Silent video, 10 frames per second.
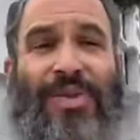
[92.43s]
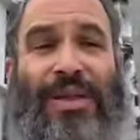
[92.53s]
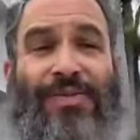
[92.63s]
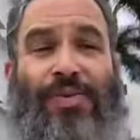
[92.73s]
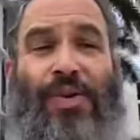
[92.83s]
when
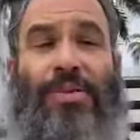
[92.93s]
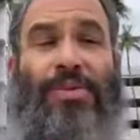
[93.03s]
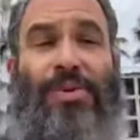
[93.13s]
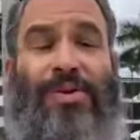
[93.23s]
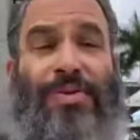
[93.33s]
they form the
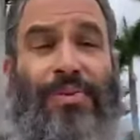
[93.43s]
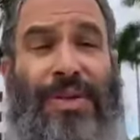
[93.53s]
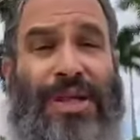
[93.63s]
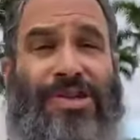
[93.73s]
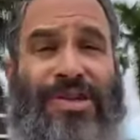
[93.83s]
beautiful
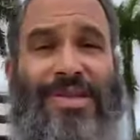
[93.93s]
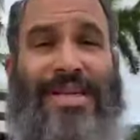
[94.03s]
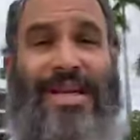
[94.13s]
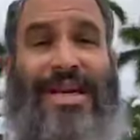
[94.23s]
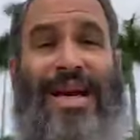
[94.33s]
beaches
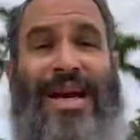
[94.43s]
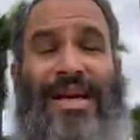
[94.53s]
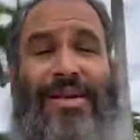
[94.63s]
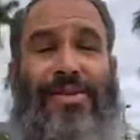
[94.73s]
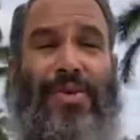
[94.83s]

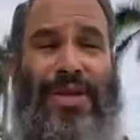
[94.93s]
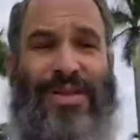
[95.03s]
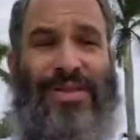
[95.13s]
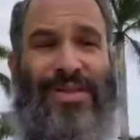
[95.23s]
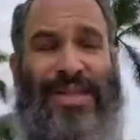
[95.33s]
and
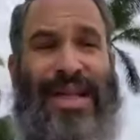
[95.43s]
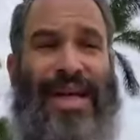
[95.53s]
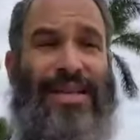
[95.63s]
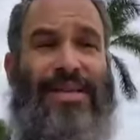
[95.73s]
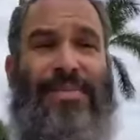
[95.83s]

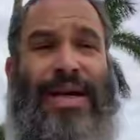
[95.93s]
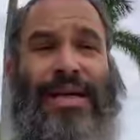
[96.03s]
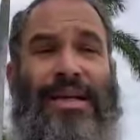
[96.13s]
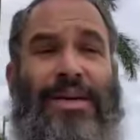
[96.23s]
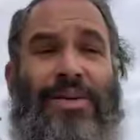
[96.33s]
withstand the
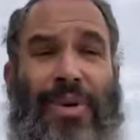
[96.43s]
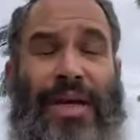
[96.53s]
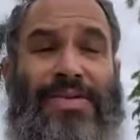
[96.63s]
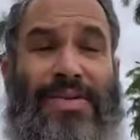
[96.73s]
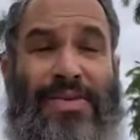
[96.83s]
mighty
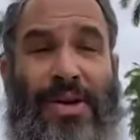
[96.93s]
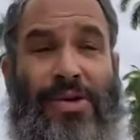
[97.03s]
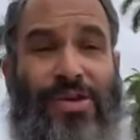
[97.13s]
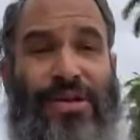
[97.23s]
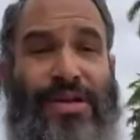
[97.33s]
waves of the
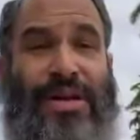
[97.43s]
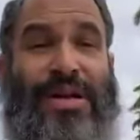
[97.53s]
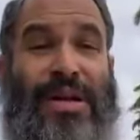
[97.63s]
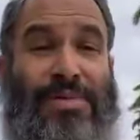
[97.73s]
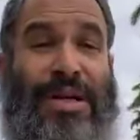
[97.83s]
ocean.
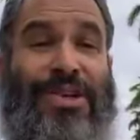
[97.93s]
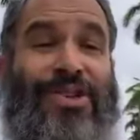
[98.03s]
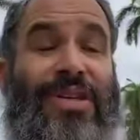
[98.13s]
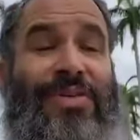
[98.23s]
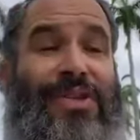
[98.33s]
But each
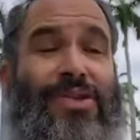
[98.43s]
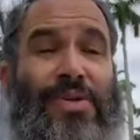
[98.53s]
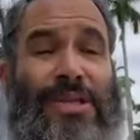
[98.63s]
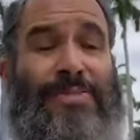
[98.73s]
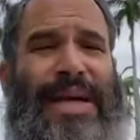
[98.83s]

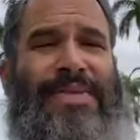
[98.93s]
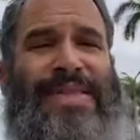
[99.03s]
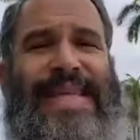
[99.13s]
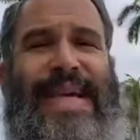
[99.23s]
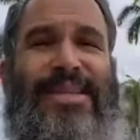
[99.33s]
individual speck of
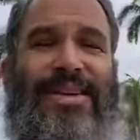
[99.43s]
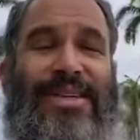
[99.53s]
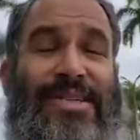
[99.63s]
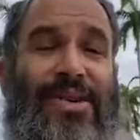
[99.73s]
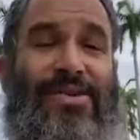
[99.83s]
sand on
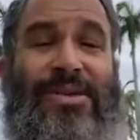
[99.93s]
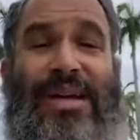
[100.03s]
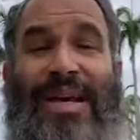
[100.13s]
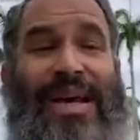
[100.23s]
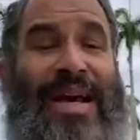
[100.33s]
its own
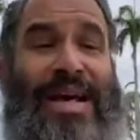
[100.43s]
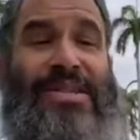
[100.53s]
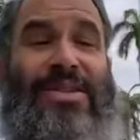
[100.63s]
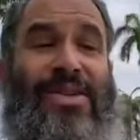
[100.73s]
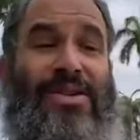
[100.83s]

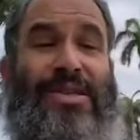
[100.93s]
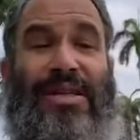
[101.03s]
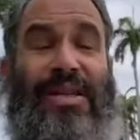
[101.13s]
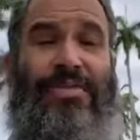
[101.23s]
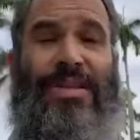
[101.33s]
has no
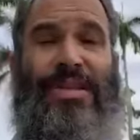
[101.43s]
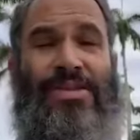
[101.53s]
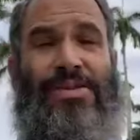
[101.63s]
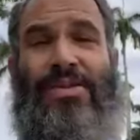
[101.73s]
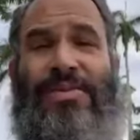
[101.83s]

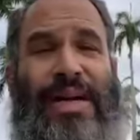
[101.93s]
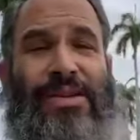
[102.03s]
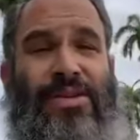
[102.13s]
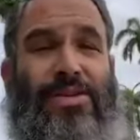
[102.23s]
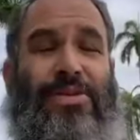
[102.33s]
significance or
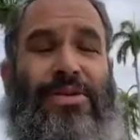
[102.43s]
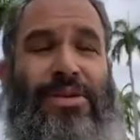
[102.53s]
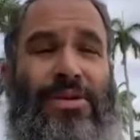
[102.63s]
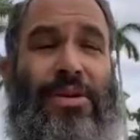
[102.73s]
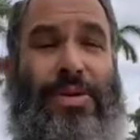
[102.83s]
value
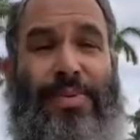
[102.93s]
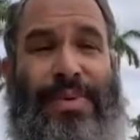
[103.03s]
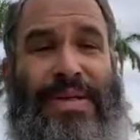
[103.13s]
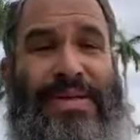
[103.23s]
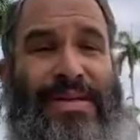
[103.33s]
or
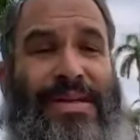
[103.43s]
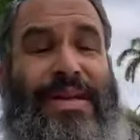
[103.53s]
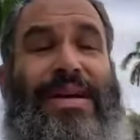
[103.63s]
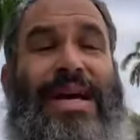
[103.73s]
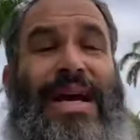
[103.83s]
purpose.
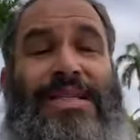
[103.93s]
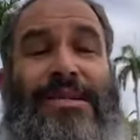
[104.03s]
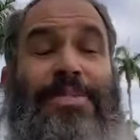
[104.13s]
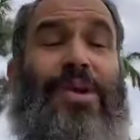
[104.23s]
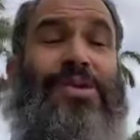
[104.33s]
As
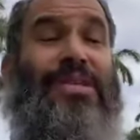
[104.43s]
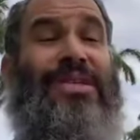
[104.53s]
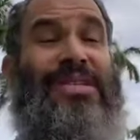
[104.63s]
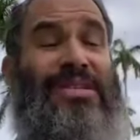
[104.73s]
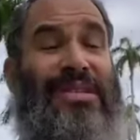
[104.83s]
opposed to the
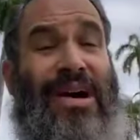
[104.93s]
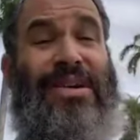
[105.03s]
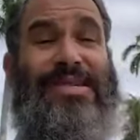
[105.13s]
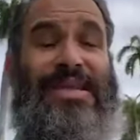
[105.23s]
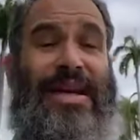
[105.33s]

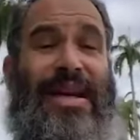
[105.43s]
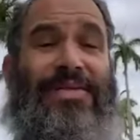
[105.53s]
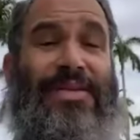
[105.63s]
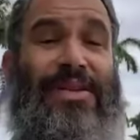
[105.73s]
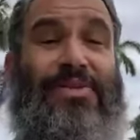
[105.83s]
stars in the
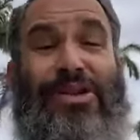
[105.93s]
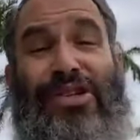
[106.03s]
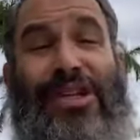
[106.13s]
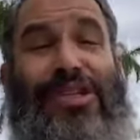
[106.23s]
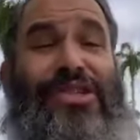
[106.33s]
heaven,
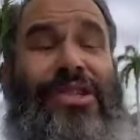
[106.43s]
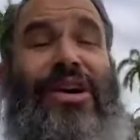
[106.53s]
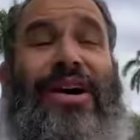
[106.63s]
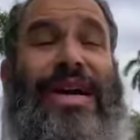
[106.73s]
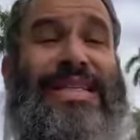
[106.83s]
which each
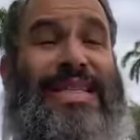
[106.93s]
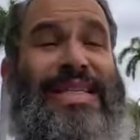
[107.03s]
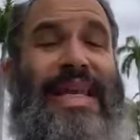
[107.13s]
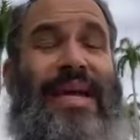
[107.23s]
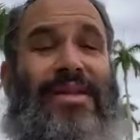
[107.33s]
star has to
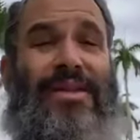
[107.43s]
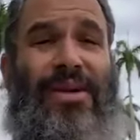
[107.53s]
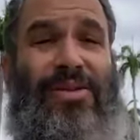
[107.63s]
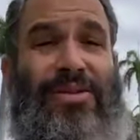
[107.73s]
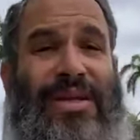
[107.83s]
stand
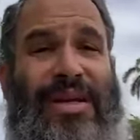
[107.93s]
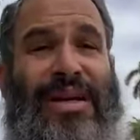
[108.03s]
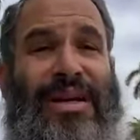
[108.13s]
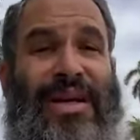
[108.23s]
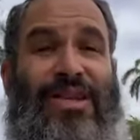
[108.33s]
alone
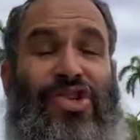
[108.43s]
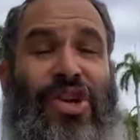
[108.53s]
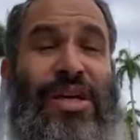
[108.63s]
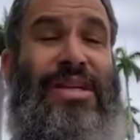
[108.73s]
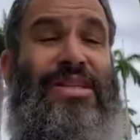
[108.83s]
and
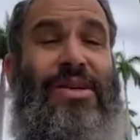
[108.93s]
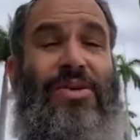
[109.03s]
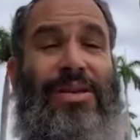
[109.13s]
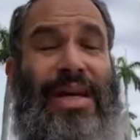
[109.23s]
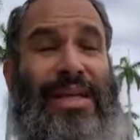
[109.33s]
shine its
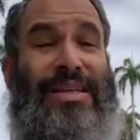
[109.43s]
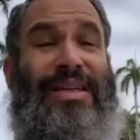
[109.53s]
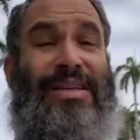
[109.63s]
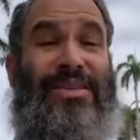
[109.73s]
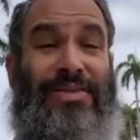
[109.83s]
own light
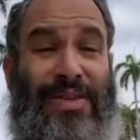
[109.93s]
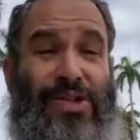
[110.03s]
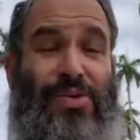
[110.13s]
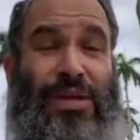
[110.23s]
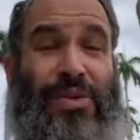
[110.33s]

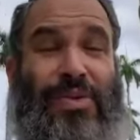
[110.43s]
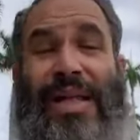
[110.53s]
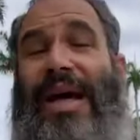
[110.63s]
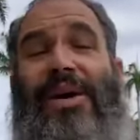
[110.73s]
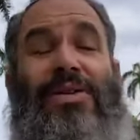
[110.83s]
individually
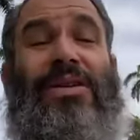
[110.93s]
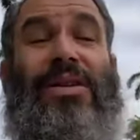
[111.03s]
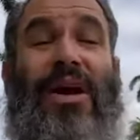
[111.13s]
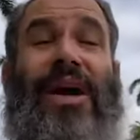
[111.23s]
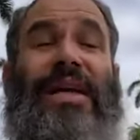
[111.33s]
without
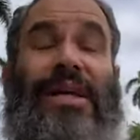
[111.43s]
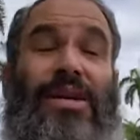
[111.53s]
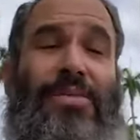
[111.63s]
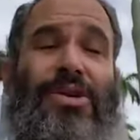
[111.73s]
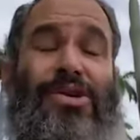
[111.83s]
colliding or
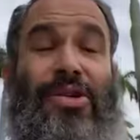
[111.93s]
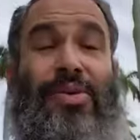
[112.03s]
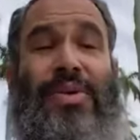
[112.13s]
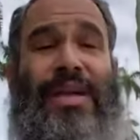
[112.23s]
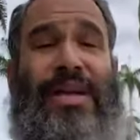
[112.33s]
merging
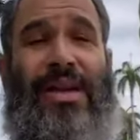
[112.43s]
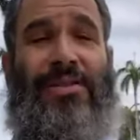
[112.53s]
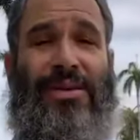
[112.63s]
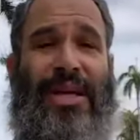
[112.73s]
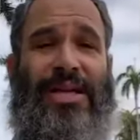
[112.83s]
with any
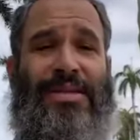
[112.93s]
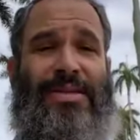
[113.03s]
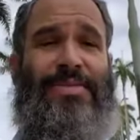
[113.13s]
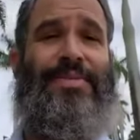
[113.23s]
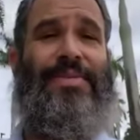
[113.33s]
other lights.
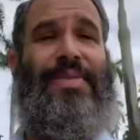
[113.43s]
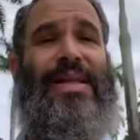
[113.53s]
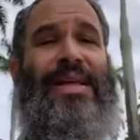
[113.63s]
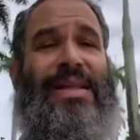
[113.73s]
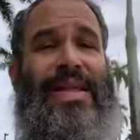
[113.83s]

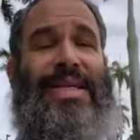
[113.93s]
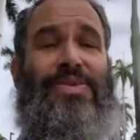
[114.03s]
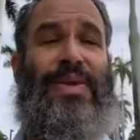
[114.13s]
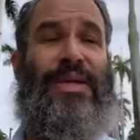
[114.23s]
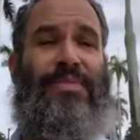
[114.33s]
Last
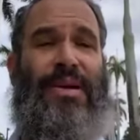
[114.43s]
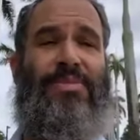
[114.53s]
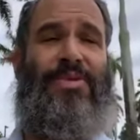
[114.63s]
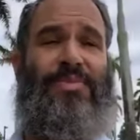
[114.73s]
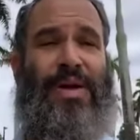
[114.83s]
week, a
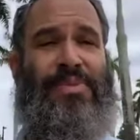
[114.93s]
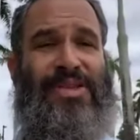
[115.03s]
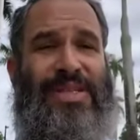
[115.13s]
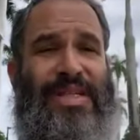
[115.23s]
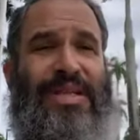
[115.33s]
member of Palm Beach
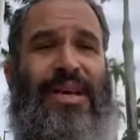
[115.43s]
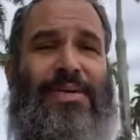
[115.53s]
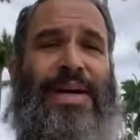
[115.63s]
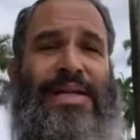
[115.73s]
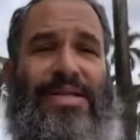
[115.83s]
Synagogue
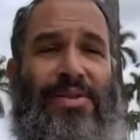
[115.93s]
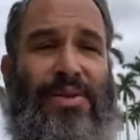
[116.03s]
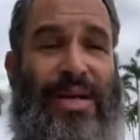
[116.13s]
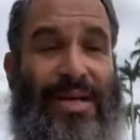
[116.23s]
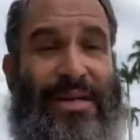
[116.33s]
passed
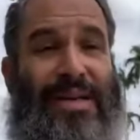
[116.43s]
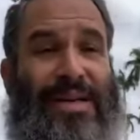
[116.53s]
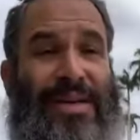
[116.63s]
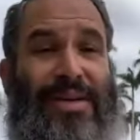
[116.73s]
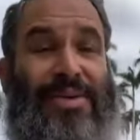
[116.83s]
away.
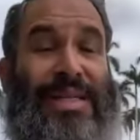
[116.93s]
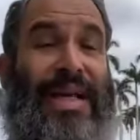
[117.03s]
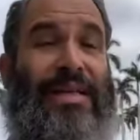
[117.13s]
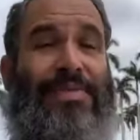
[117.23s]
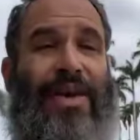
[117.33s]
He was
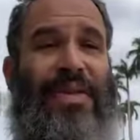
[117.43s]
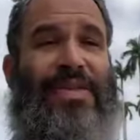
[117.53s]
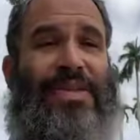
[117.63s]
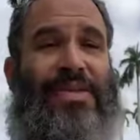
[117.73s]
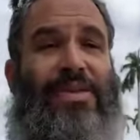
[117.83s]
95
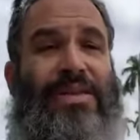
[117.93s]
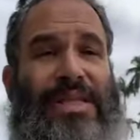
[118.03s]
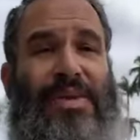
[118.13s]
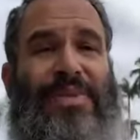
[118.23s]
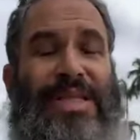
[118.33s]
years old. His
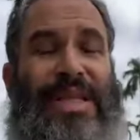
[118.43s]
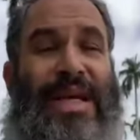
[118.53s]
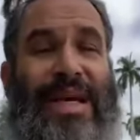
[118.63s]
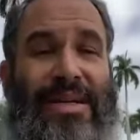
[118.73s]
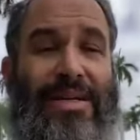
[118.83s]
name was
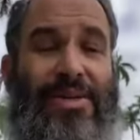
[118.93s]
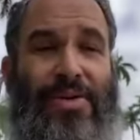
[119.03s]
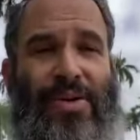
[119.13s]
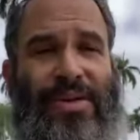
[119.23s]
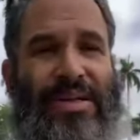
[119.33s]
Ken
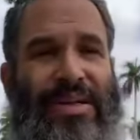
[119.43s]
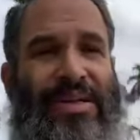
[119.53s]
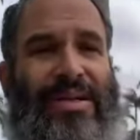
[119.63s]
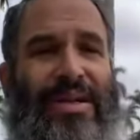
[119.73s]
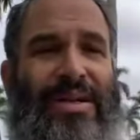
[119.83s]
Cronin.
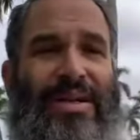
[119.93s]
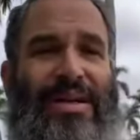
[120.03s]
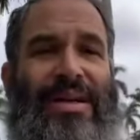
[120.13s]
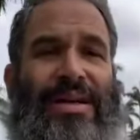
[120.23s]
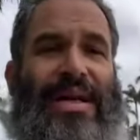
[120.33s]

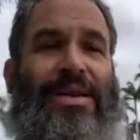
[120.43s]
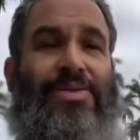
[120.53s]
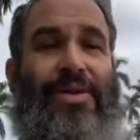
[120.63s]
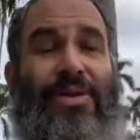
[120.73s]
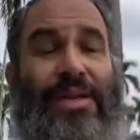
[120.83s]
Ken
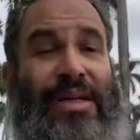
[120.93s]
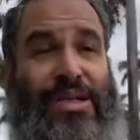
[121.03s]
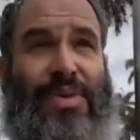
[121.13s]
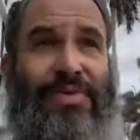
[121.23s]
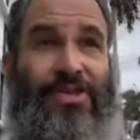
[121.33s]
Cronin and his
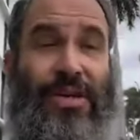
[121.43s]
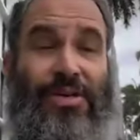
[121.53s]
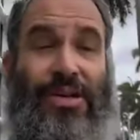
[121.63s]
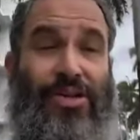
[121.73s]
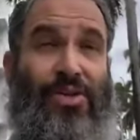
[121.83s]
wife,
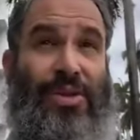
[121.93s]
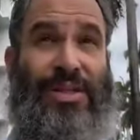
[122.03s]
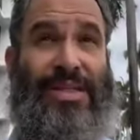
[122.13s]
Jerry, joined the